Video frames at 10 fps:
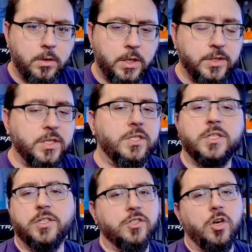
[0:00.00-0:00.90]
This
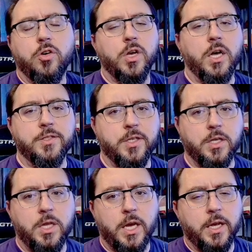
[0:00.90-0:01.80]
is all content.
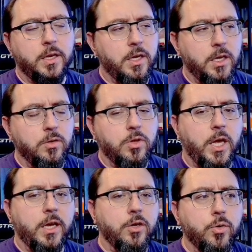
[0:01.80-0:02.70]
Like
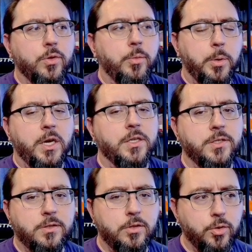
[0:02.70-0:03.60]
like who are the
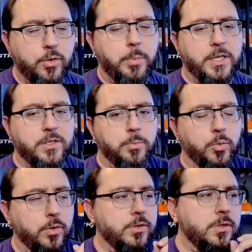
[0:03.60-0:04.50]
best
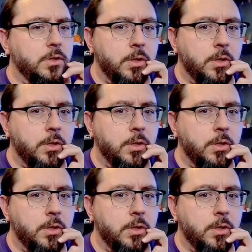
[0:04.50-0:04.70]
supports?